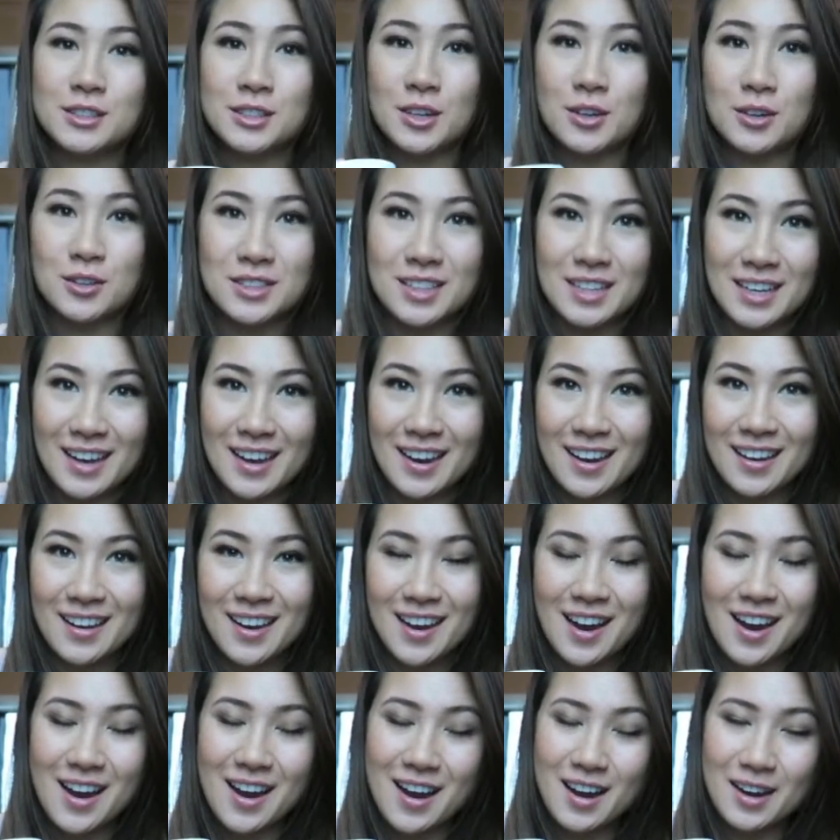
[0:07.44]
So today
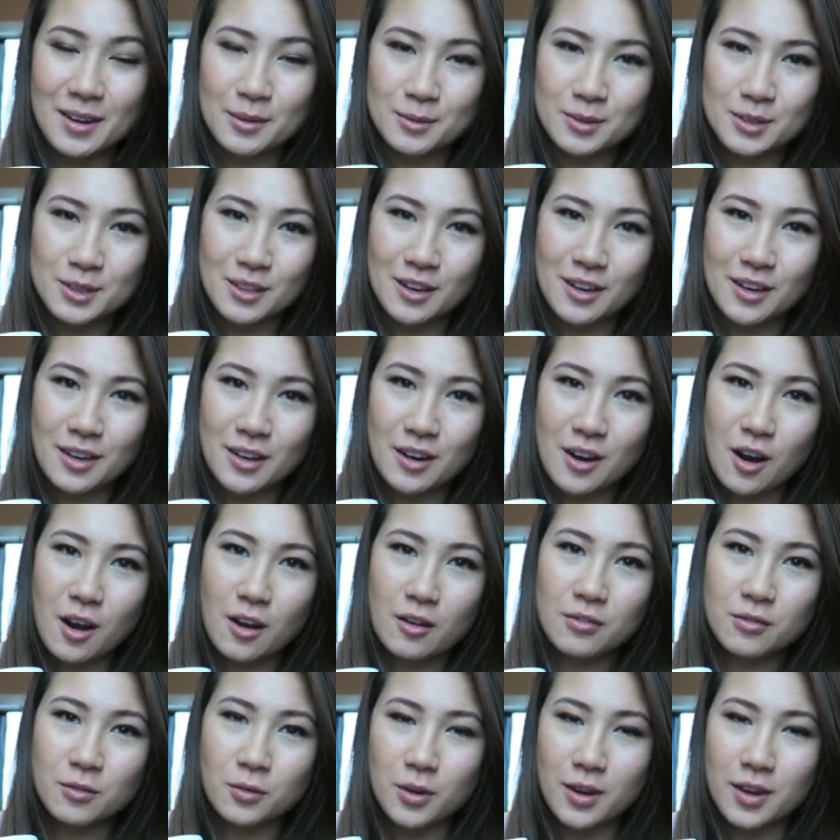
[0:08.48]
I'm starting
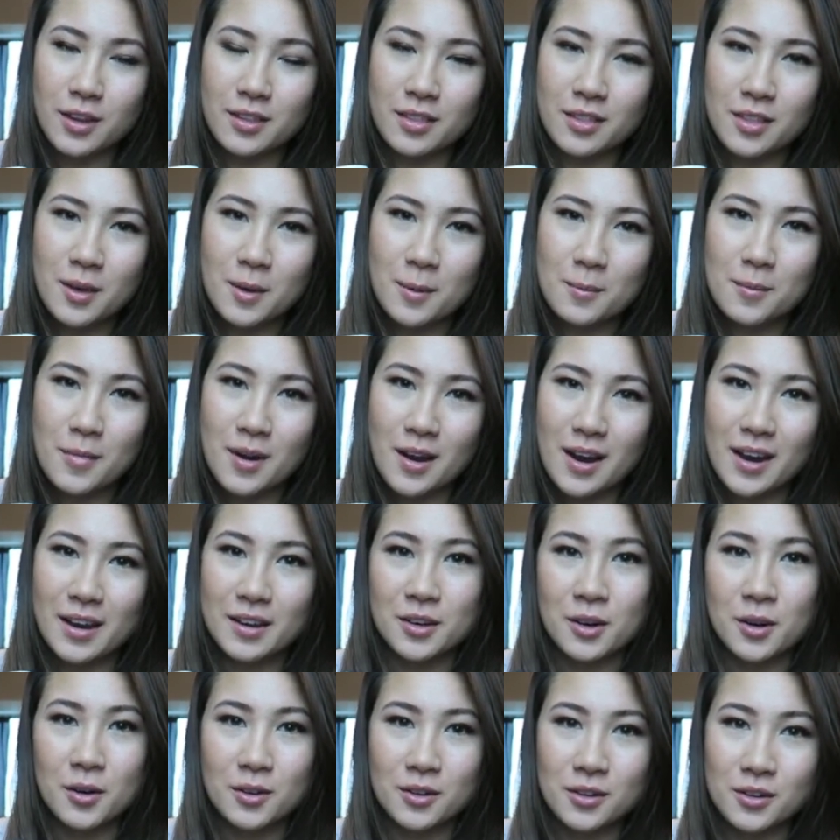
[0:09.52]
off with my
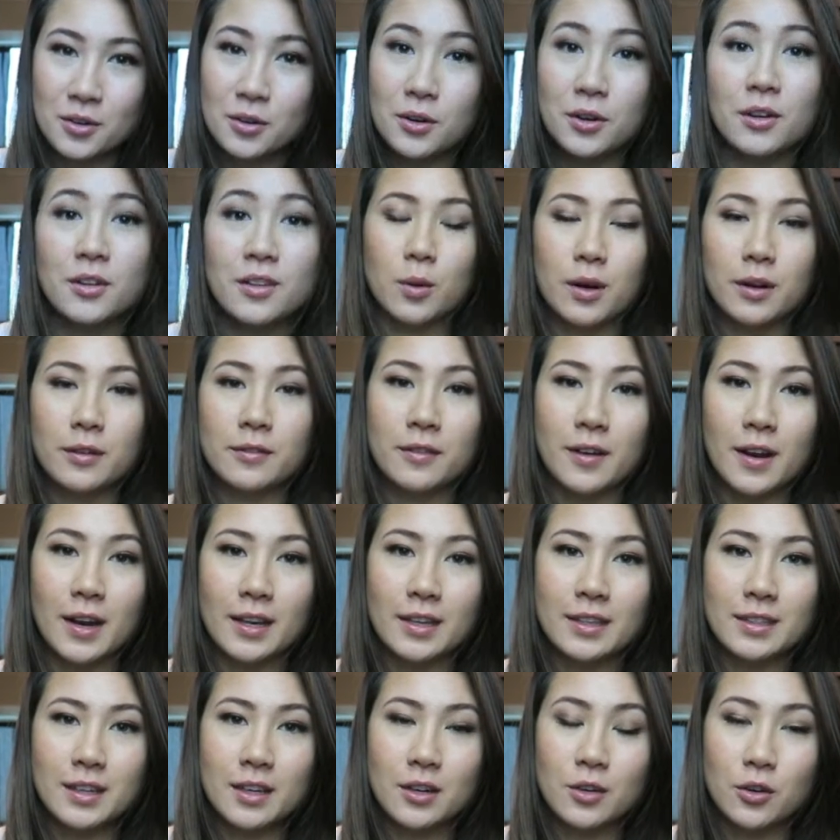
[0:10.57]
coconut oil. You want to
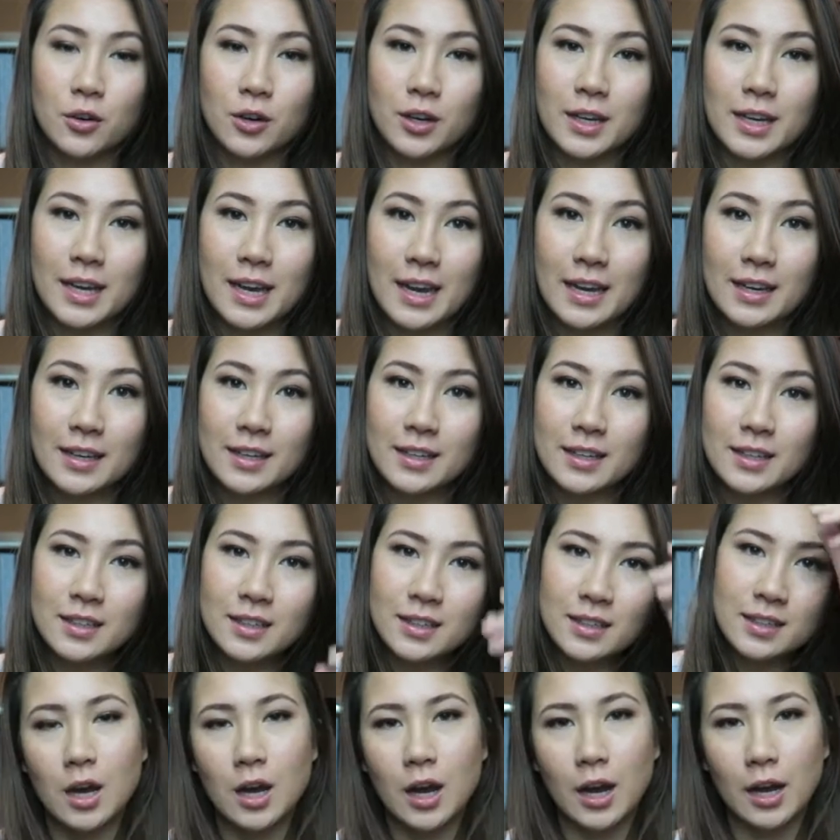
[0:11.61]
find an
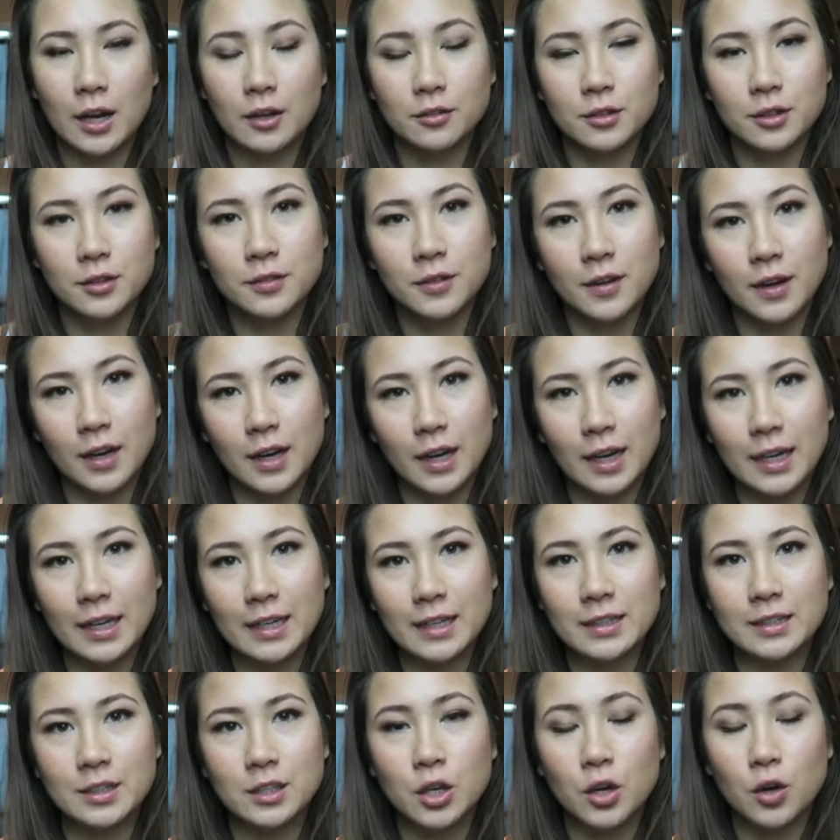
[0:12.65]
organic,
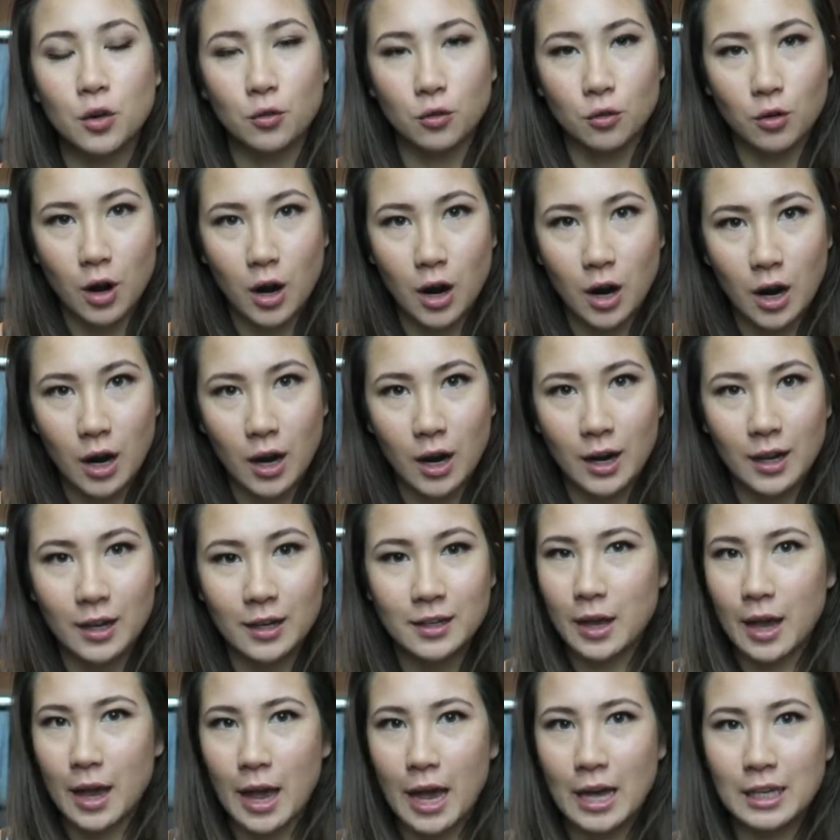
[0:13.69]
unrefined, raw,
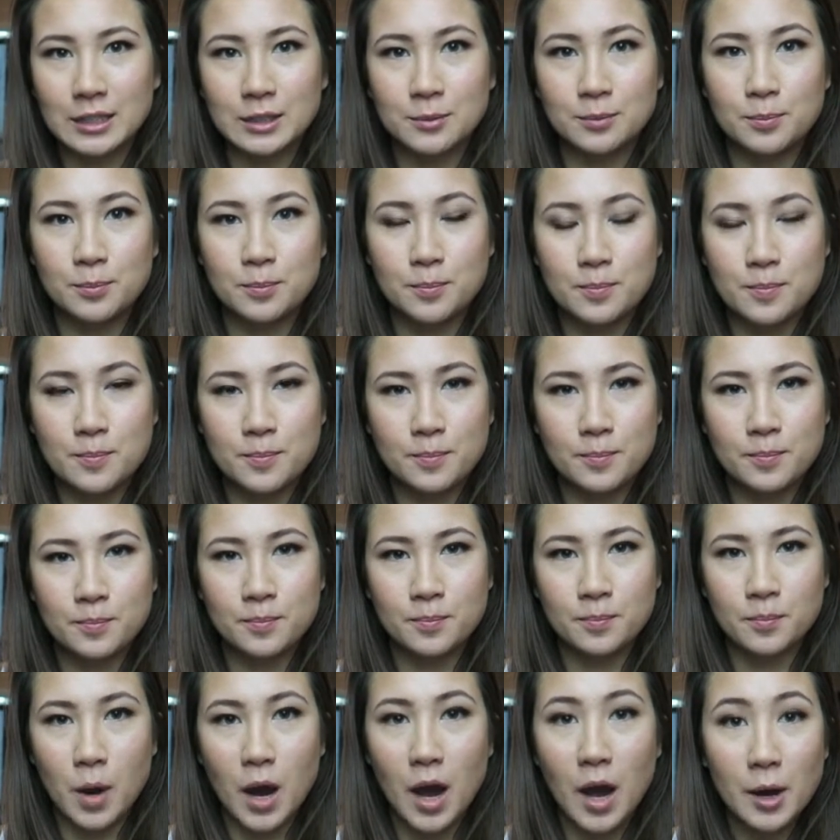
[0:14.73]
as
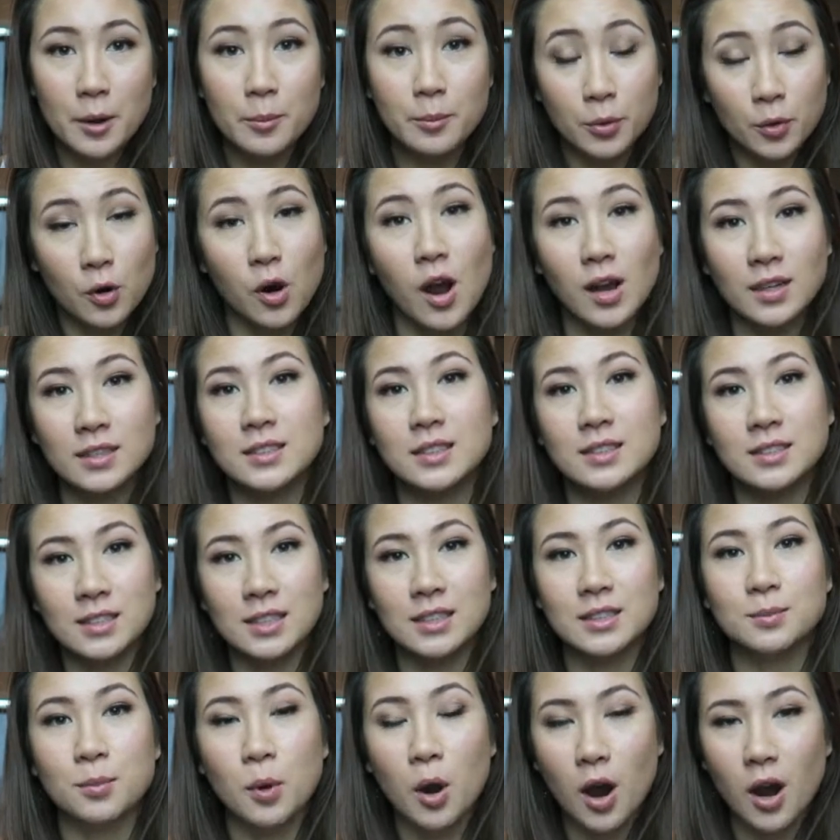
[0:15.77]
unprocessed
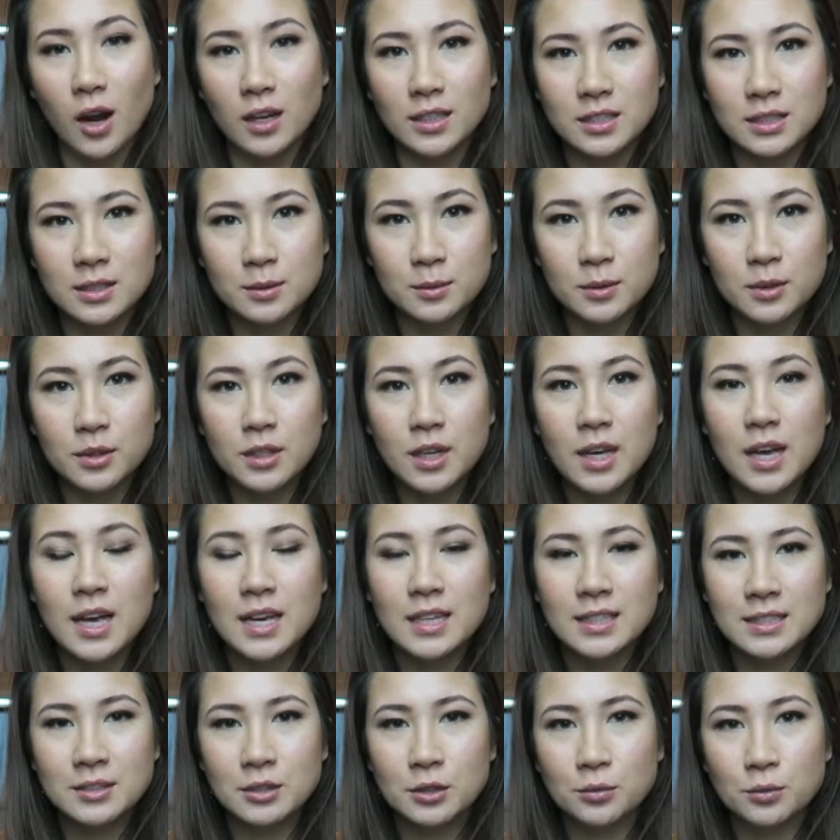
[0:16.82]
as possible
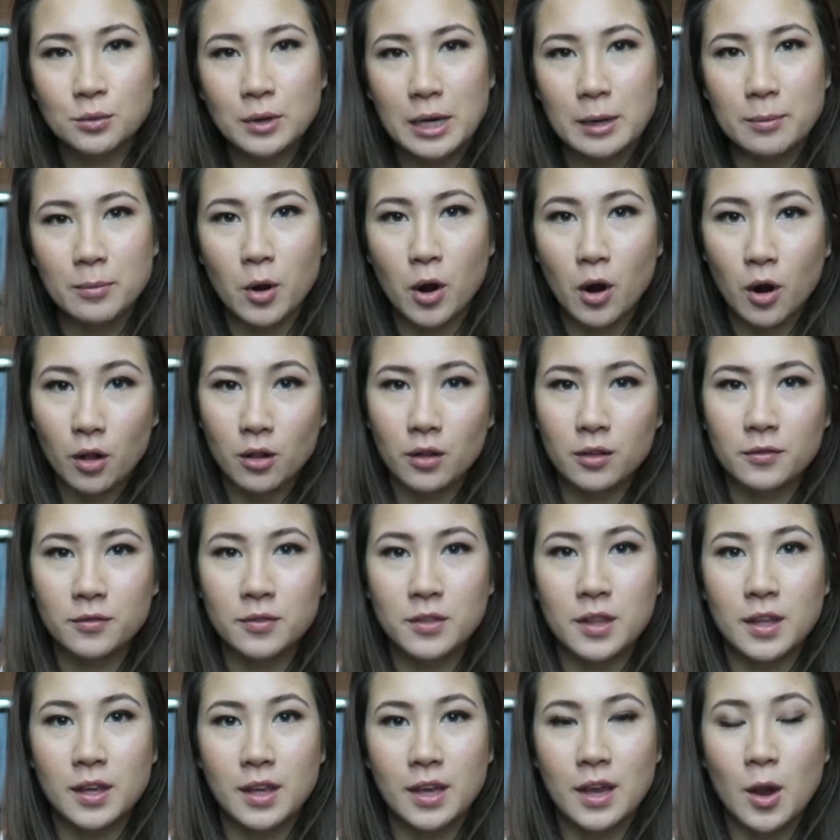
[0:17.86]
to reap all
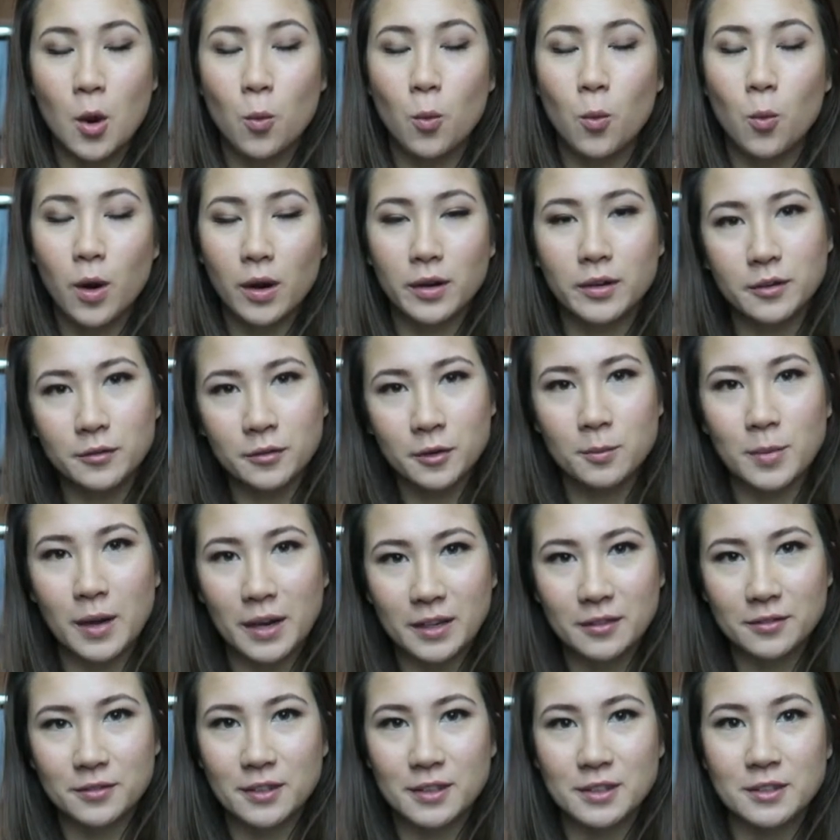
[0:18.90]
of the wonderful
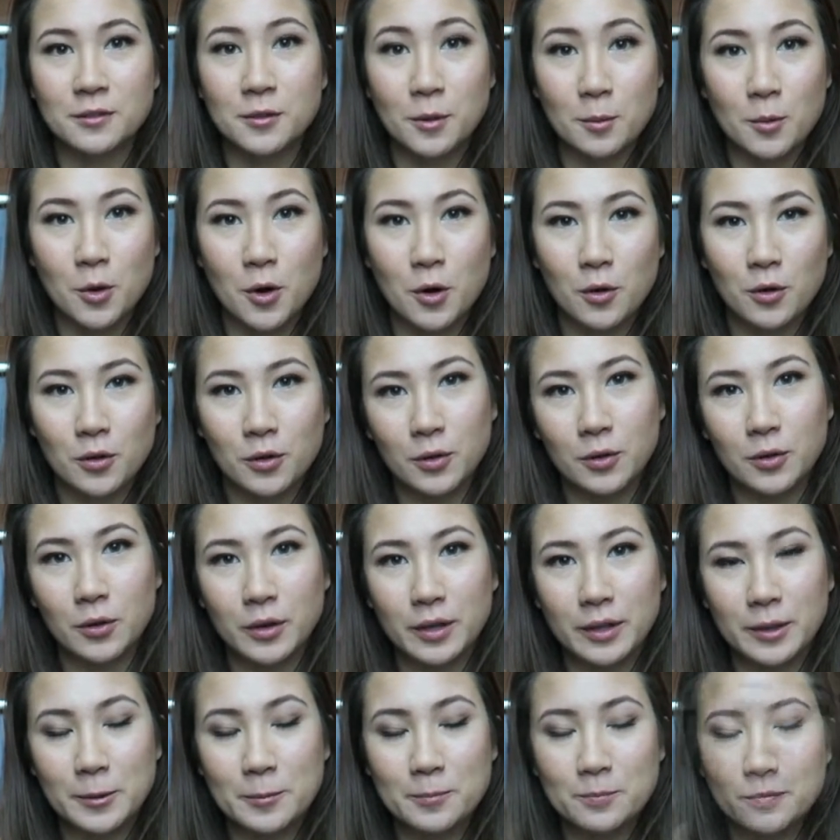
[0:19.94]
benefits from coconut oil.